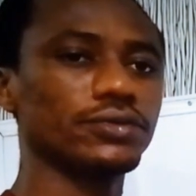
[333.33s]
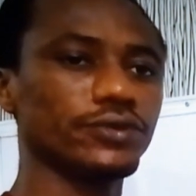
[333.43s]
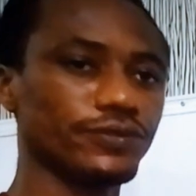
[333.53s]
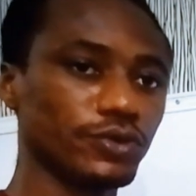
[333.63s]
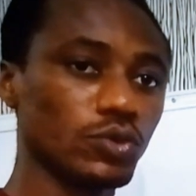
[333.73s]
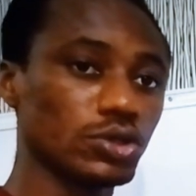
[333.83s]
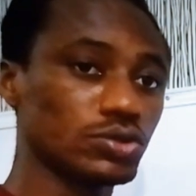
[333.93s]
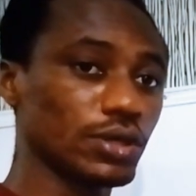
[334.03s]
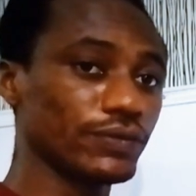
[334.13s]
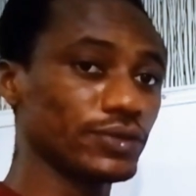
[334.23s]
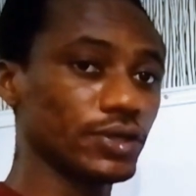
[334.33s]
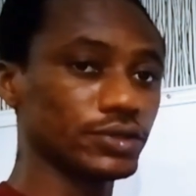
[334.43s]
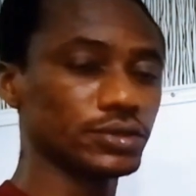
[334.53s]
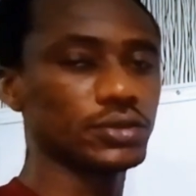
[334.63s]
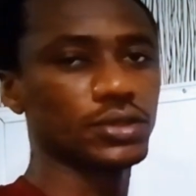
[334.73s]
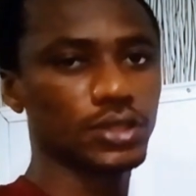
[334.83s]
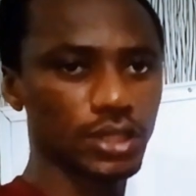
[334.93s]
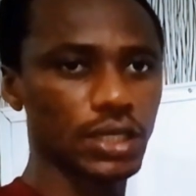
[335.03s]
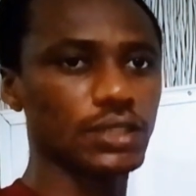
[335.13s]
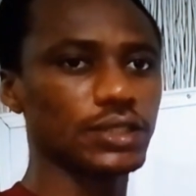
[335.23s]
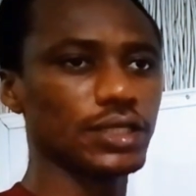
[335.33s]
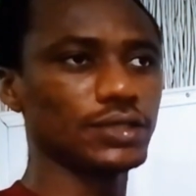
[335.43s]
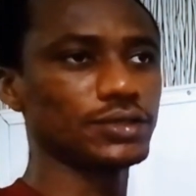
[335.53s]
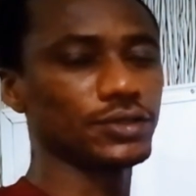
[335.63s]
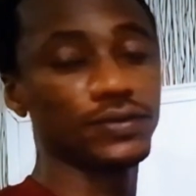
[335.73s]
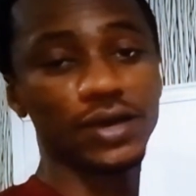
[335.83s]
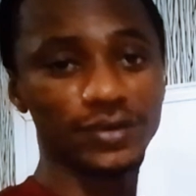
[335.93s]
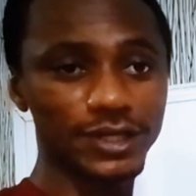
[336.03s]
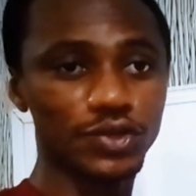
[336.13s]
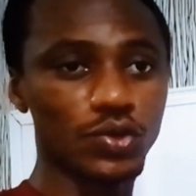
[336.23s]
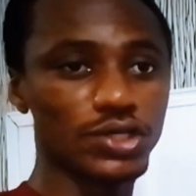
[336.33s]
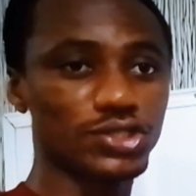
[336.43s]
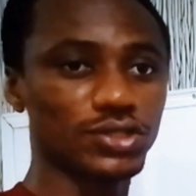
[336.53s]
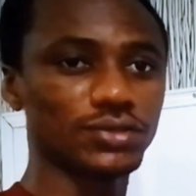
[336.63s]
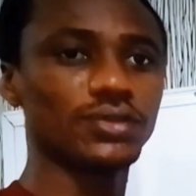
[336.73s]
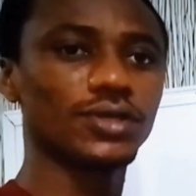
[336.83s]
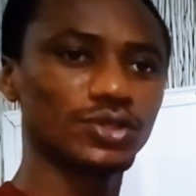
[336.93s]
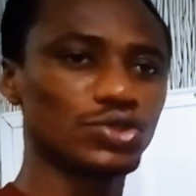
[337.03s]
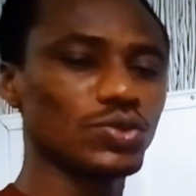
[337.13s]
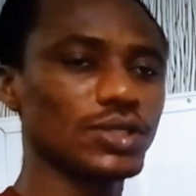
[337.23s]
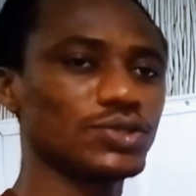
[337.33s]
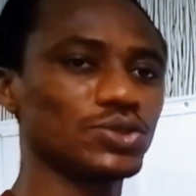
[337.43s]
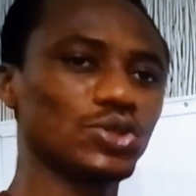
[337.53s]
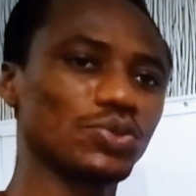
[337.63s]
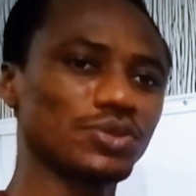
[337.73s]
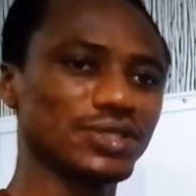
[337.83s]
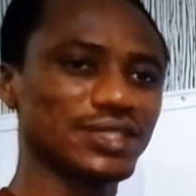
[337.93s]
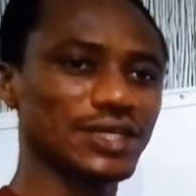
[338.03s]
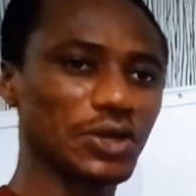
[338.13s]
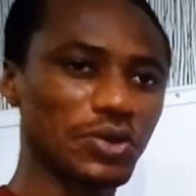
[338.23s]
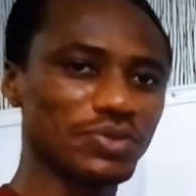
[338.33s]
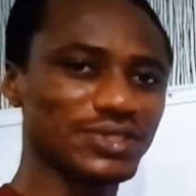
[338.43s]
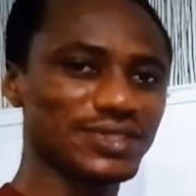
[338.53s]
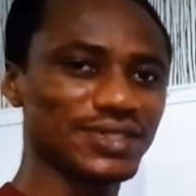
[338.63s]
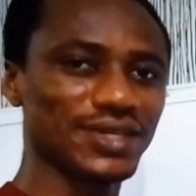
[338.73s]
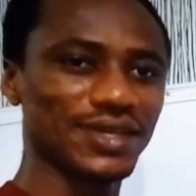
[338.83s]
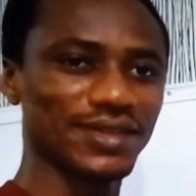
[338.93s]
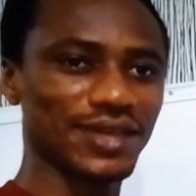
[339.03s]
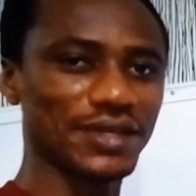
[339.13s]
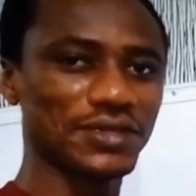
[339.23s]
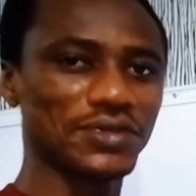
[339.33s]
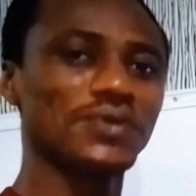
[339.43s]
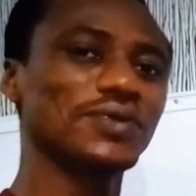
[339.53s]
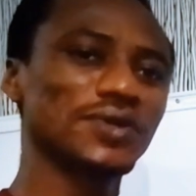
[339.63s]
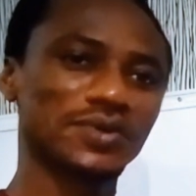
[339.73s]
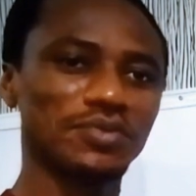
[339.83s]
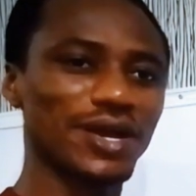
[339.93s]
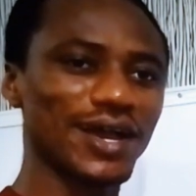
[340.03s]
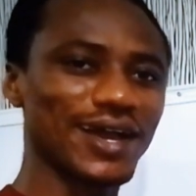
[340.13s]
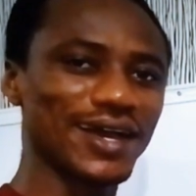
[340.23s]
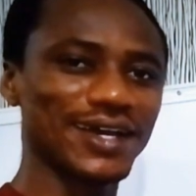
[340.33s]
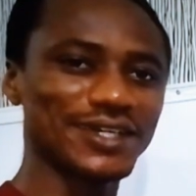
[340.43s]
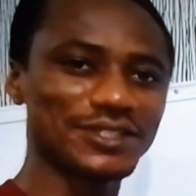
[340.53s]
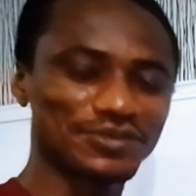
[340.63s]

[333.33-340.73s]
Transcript: review what you have done. And then if you have any question, do it to drop it in the comments. Thank you. Bye.